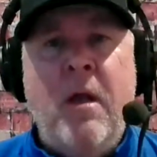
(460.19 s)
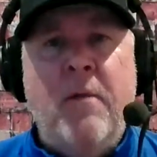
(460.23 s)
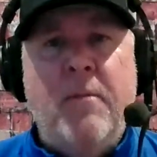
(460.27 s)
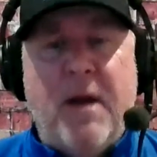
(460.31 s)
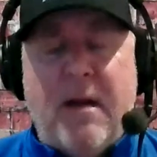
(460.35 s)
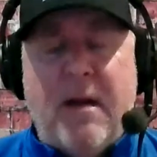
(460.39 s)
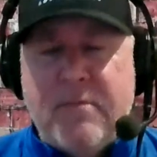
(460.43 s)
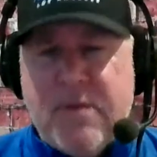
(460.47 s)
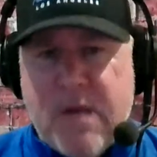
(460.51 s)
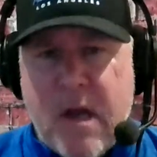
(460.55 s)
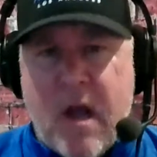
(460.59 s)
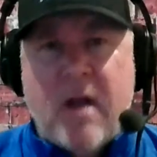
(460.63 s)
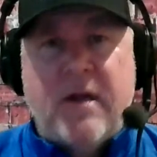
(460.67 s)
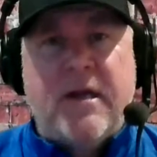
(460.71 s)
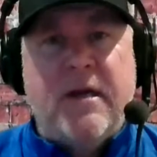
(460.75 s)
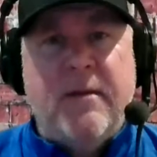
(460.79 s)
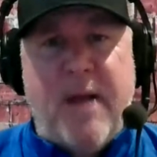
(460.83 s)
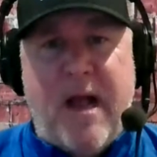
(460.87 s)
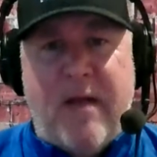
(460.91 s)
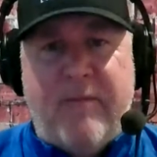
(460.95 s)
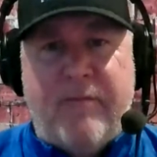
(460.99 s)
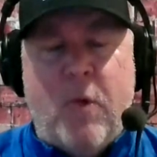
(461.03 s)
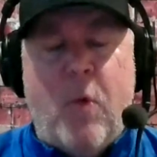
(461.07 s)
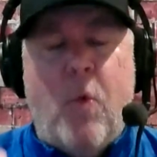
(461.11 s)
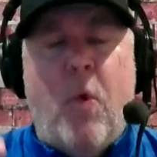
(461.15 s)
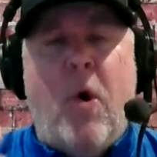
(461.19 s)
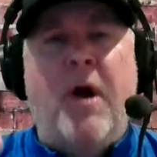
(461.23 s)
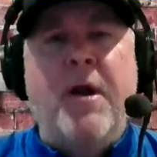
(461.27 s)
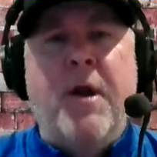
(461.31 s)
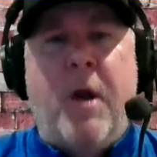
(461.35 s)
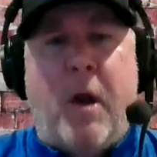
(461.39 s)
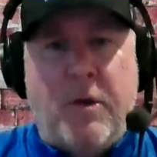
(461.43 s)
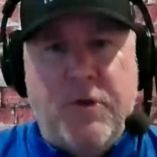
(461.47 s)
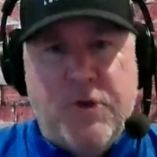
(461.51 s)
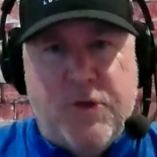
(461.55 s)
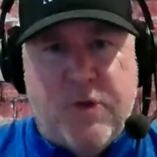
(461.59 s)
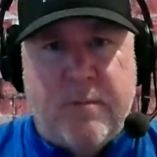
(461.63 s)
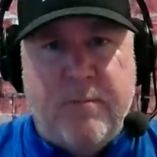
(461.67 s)
but I'm talking about the
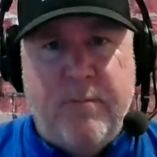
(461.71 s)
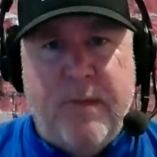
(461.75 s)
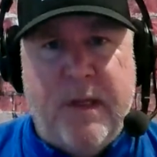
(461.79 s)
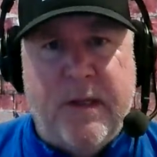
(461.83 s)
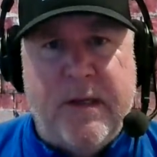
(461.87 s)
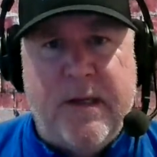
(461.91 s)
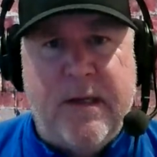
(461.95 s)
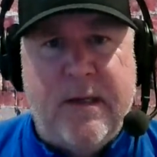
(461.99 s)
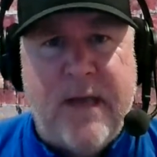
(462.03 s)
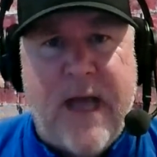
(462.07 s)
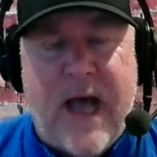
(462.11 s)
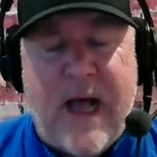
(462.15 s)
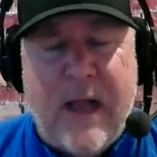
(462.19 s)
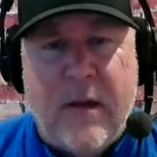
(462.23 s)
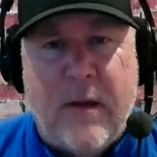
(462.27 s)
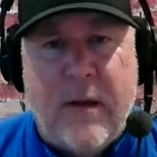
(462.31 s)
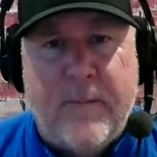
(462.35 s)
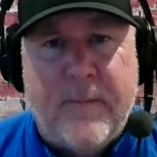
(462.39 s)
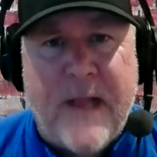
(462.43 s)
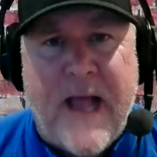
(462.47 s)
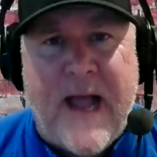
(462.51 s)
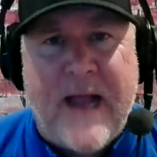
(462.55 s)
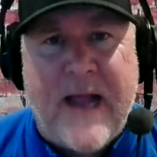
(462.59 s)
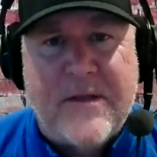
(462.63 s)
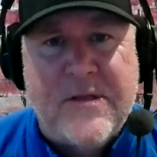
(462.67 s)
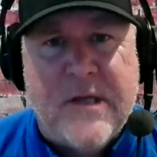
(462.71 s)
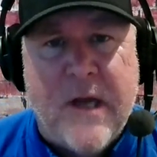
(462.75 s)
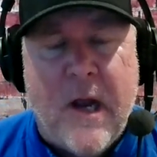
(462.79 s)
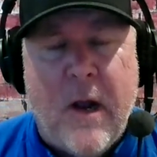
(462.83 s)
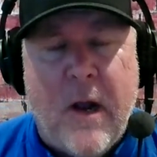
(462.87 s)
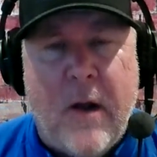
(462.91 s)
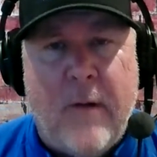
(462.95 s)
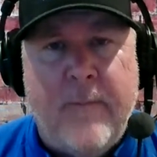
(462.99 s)
$100 million plateau.